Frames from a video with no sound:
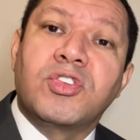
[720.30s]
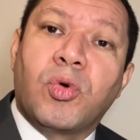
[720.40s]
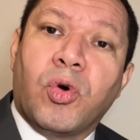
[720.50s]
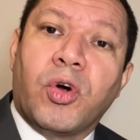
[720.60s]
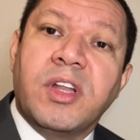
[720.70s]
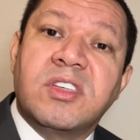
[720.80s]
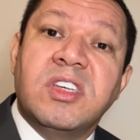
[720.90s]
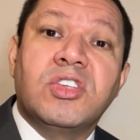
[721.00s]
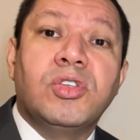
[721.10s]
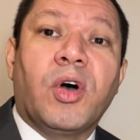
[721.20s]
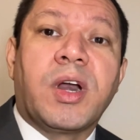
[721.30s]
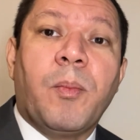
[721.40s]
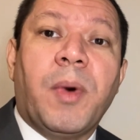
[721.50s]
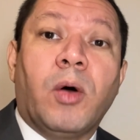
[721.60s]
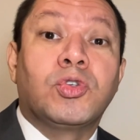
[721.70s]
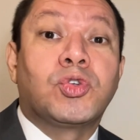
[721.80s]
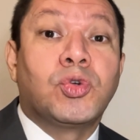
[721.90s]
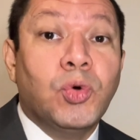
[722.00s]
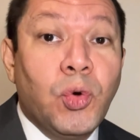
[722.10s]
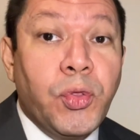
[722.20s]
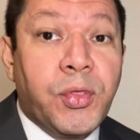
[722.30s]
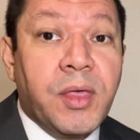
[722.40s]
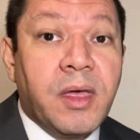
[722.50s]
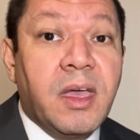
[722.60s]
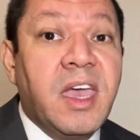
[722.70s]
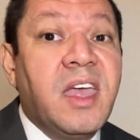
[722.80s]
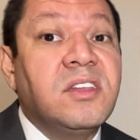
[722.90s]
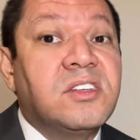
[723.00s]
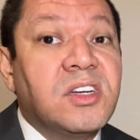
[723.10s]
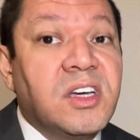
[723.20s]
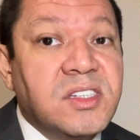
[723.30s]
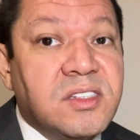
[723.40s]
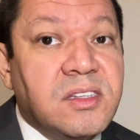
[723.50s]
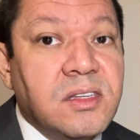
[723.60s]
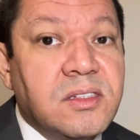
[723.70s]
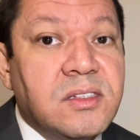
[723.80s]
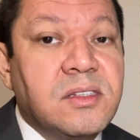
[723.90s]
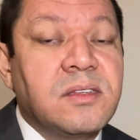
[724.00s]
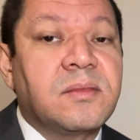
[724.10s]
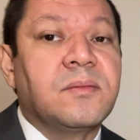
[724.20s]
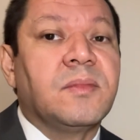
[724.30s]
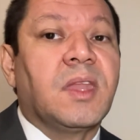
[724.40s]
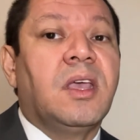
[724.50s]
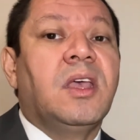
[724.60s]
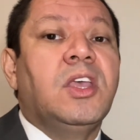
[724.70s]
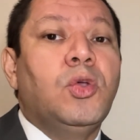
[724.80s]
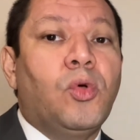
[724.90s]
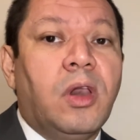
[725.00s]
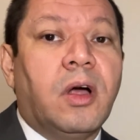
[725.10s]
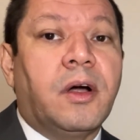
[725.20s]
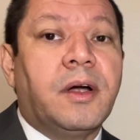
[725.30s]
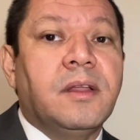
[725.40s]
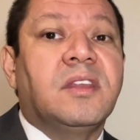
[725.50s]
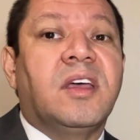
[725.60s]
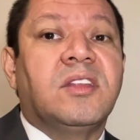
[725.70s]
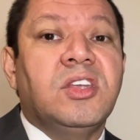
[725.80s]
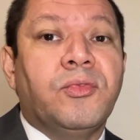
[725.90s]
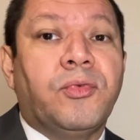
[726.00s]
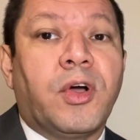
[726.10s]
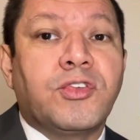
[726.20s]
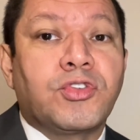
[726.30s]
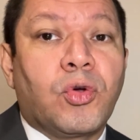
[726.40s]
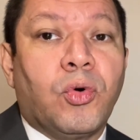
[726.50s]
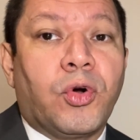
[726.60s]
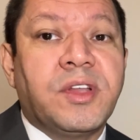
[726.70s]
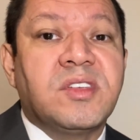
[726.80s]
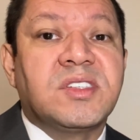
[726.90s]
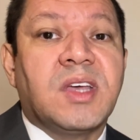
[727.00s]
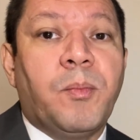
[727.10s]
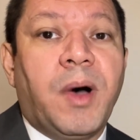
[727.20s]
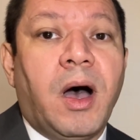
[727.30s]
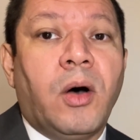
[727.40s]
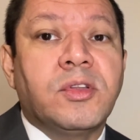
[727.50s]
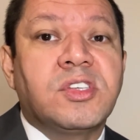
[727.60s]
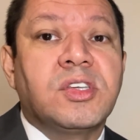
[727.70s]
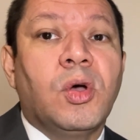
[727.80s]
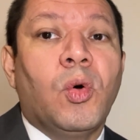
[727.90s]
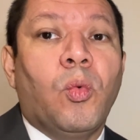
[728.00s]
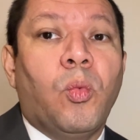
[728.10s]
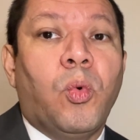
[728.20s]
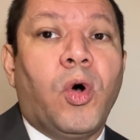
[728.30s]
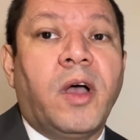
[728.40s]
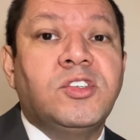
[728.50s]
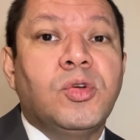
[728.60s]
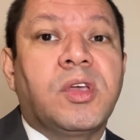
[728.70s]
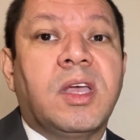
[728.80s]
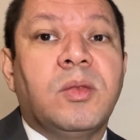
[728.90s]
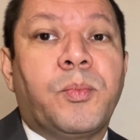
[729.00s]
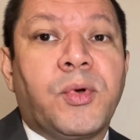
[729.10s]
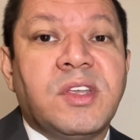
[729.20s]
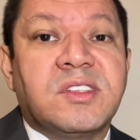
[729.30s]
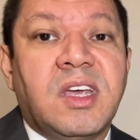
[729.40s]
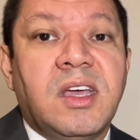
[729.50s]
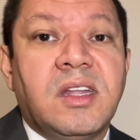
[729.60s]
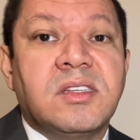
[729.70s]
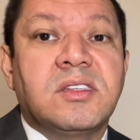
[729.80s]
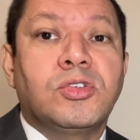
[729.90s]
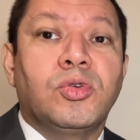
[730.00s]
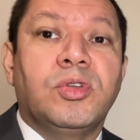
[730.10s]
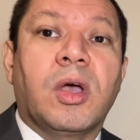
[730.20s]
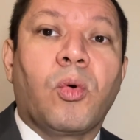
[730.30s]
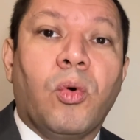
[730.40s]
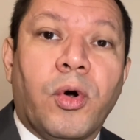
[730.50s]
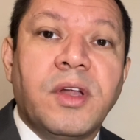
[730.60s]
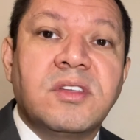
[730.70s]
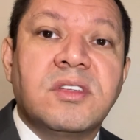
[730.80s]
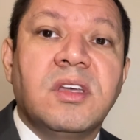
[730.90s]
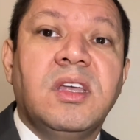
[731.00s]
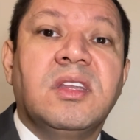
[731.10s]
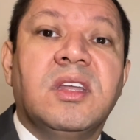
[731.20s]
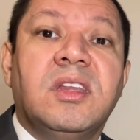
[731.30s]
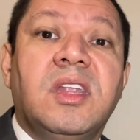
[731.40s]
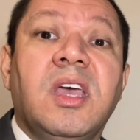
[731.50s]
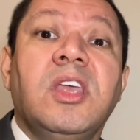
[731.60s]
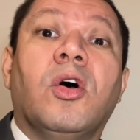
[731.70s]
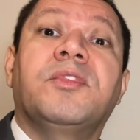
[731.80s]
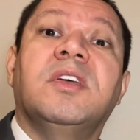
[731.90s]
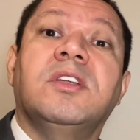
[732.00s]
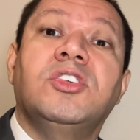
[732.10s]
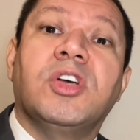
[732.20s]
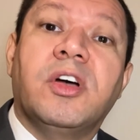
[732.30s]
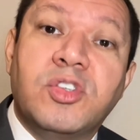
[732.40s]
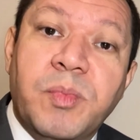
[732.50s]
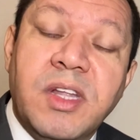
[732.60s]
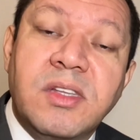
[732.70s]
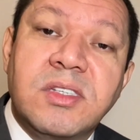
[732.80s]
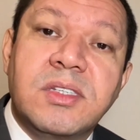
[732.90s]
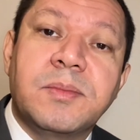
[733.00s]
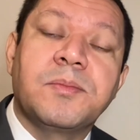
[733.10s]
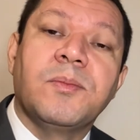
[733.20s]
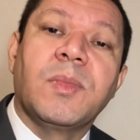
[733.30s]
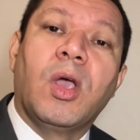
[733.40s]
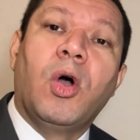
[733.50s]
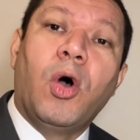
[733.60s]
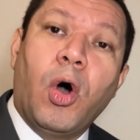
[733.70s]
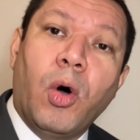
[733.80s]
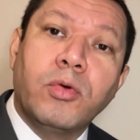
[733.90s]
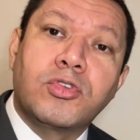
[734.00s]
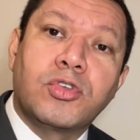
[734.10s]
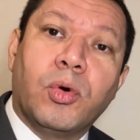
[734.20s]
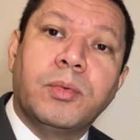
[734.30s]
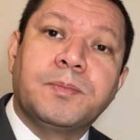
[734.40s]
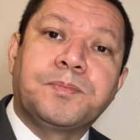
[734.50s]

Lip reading: court is not about truth and justice. You learn that divorce court is about what you can present to the court in the day of the judgment. Also,